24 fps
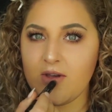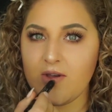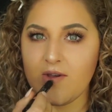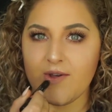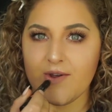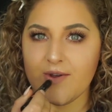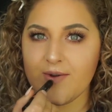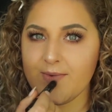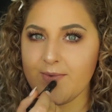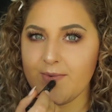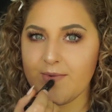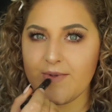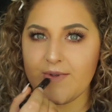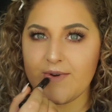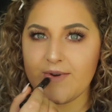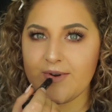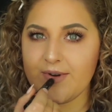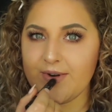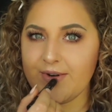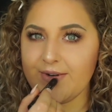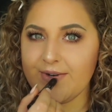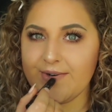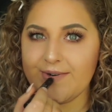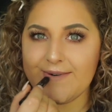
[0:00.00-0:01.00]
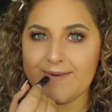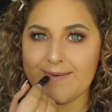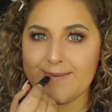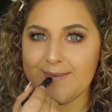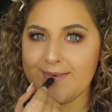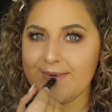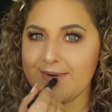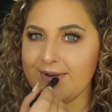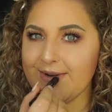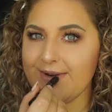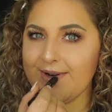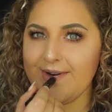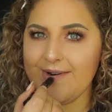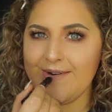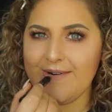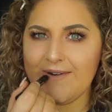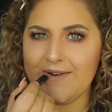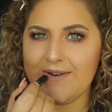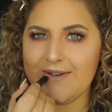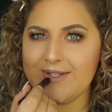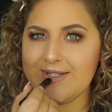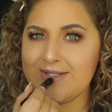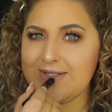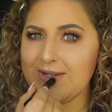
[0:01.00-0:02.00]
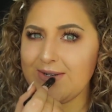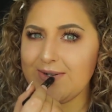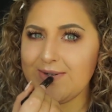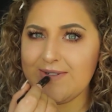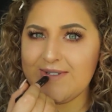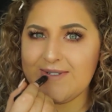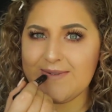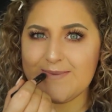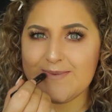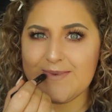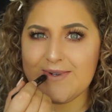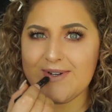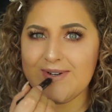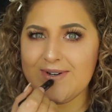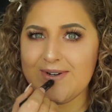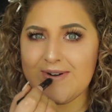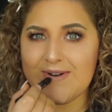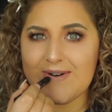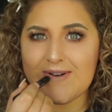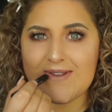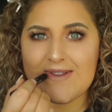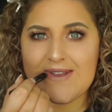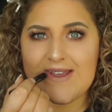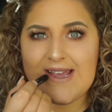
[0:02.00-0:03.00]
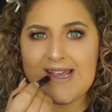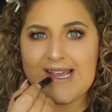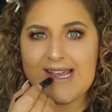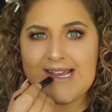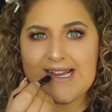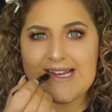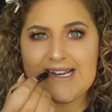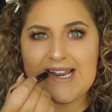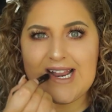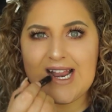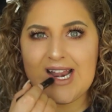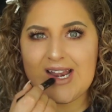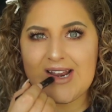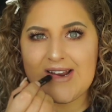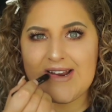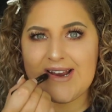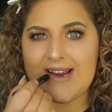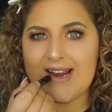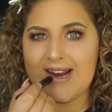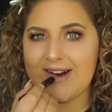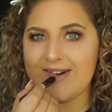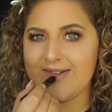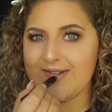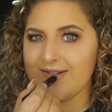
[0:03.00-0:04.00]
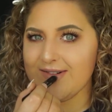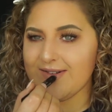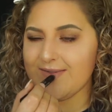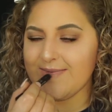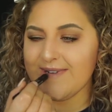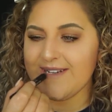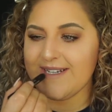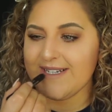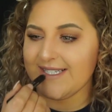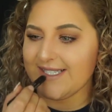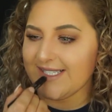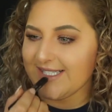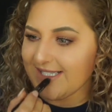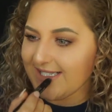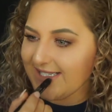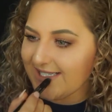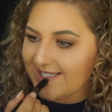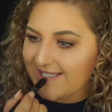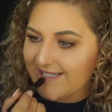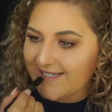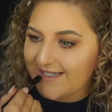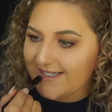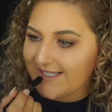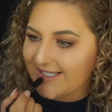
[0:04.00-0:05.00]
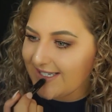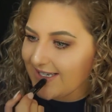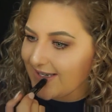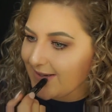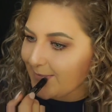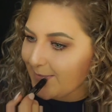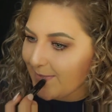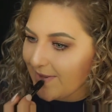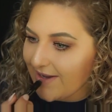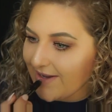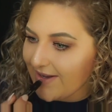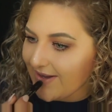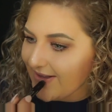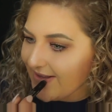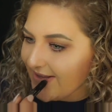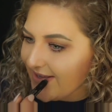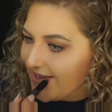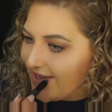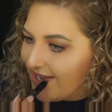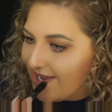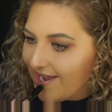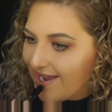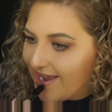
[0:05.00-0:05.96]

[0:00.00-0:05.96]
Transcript: I'm literally just gonna put it on. And it's so smooth. You have to be careful because these things can melt.